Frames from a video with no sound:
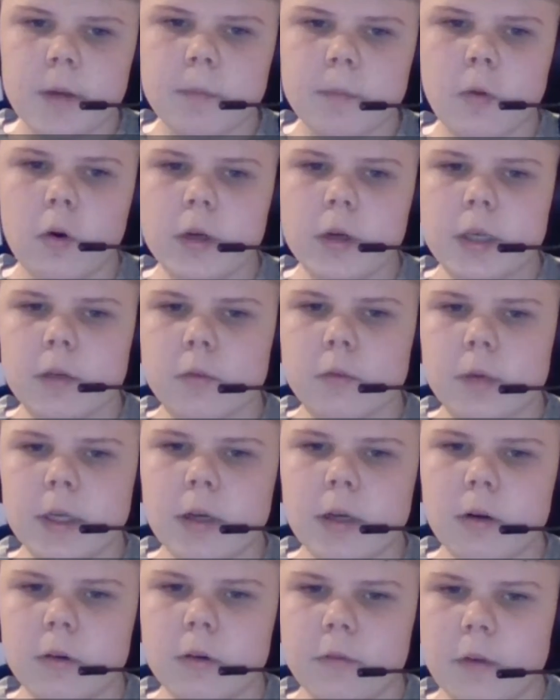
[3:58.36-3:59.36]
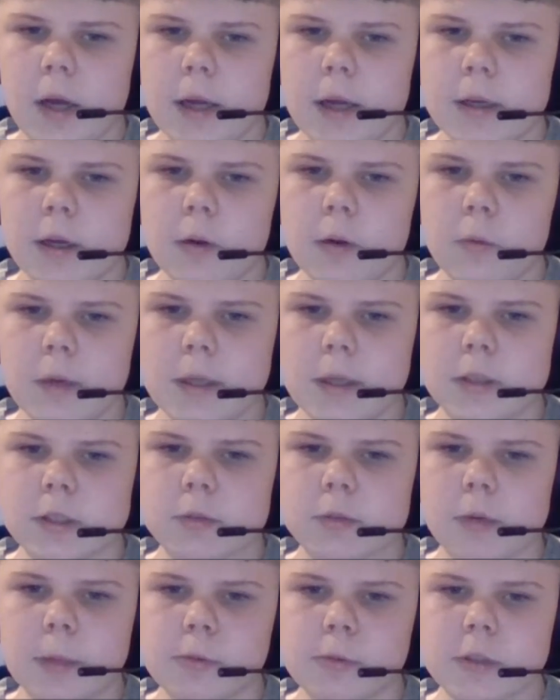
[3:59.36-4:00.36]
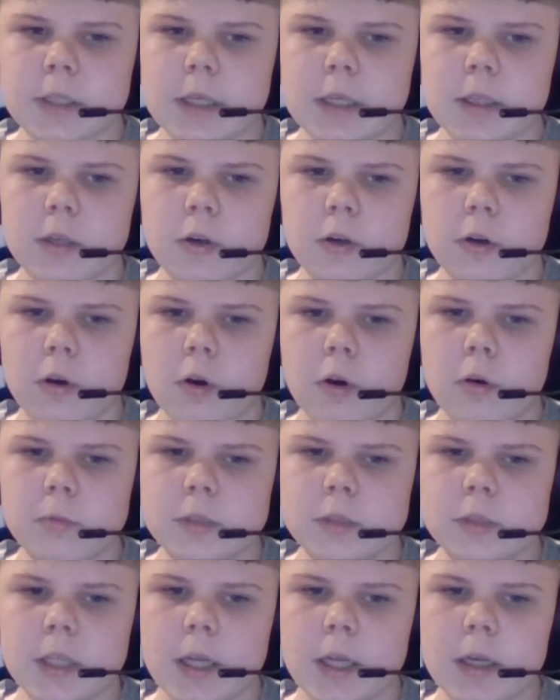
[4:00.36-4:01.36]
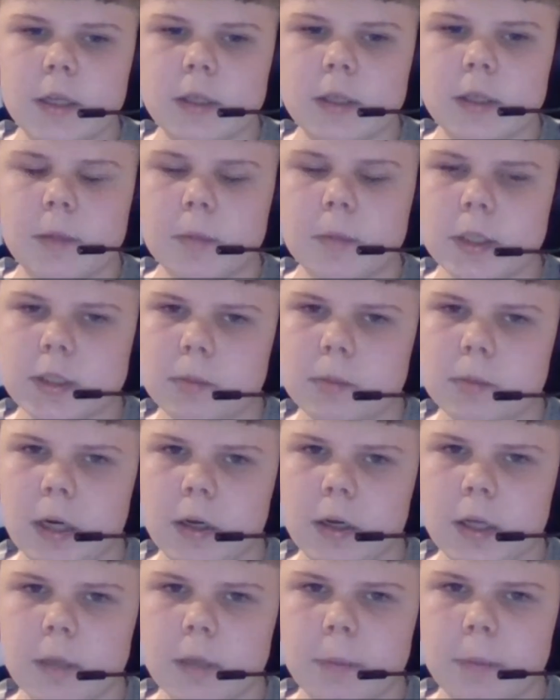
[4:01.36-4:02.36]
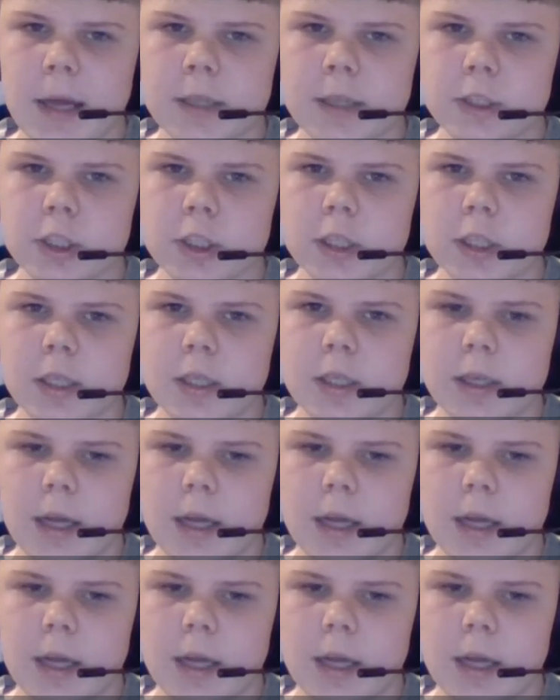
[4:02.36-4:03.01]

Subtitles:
Born in Reno, Nevada, Wells represented her home state in the Miss America pageant in